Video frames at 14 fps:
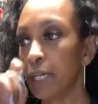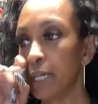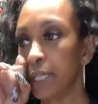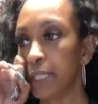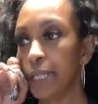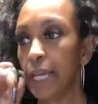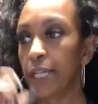
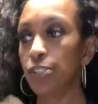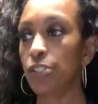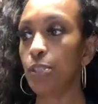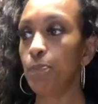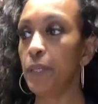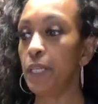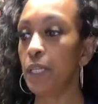
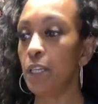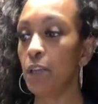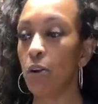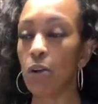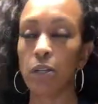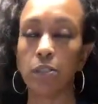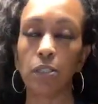the
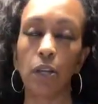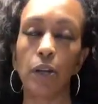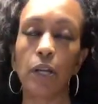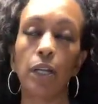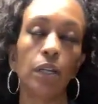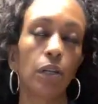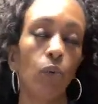
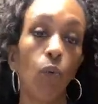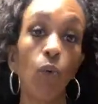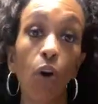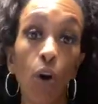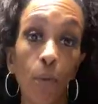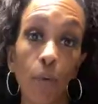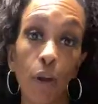
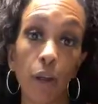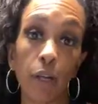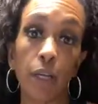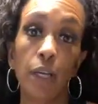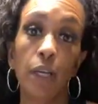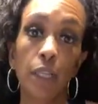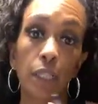Walmart
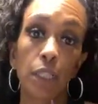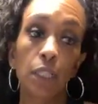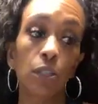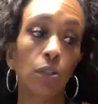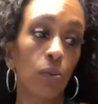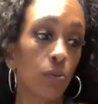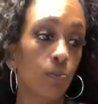
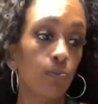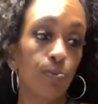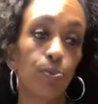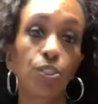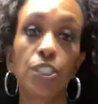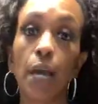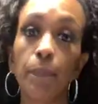little
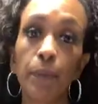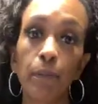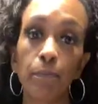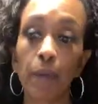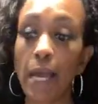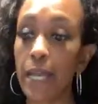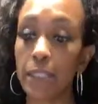
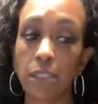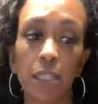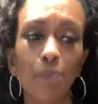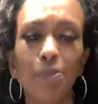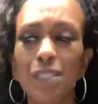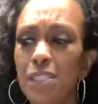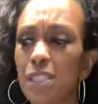shopping bag,
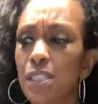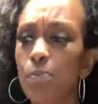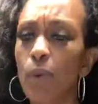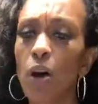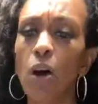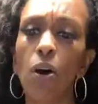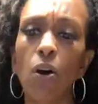something
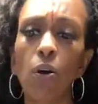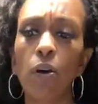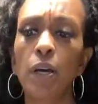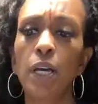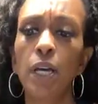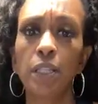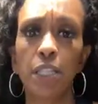small
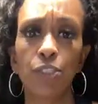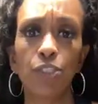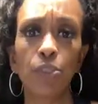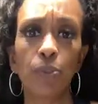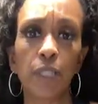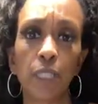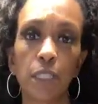that
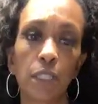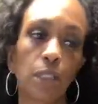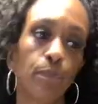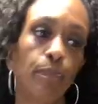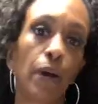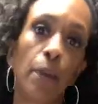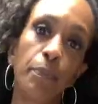you can
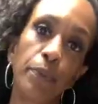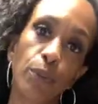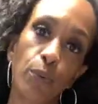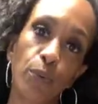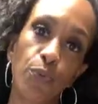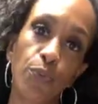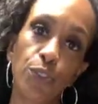pop in the
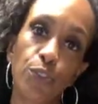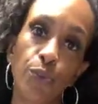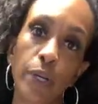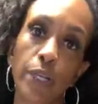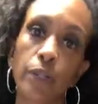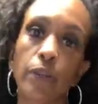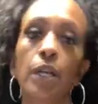
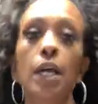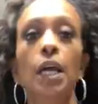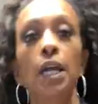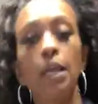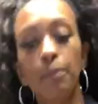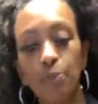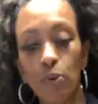refrigerator
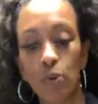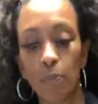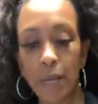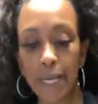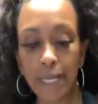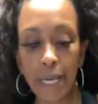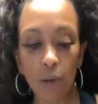and pull
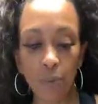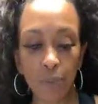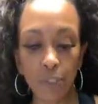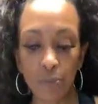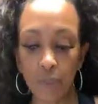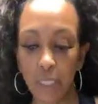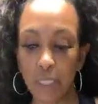back out when
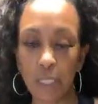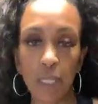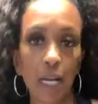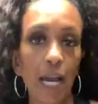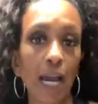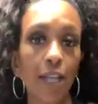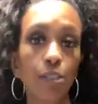you need it.
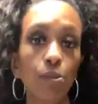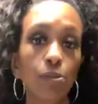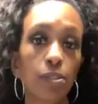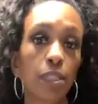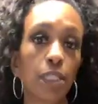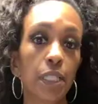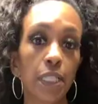I
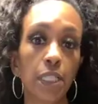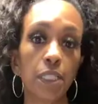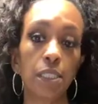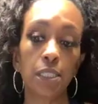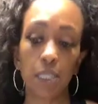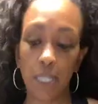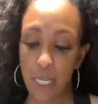use
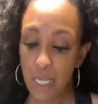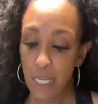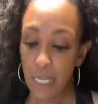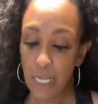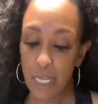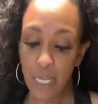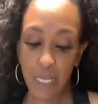these
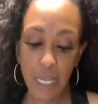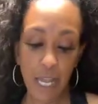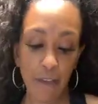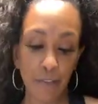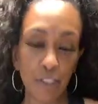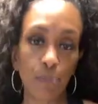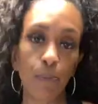and
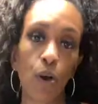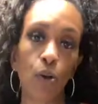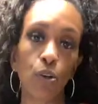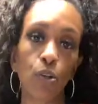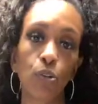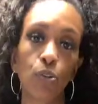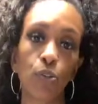have a small
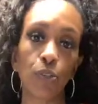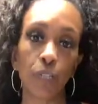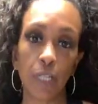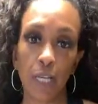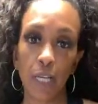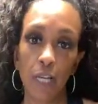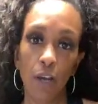cooler,
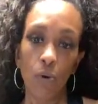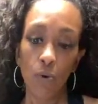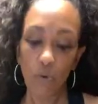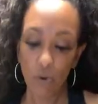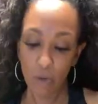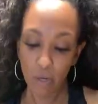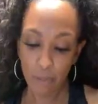
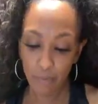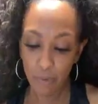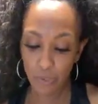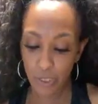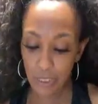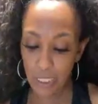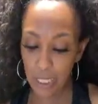or
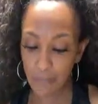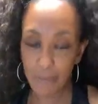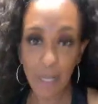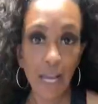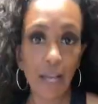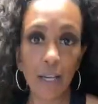most of the time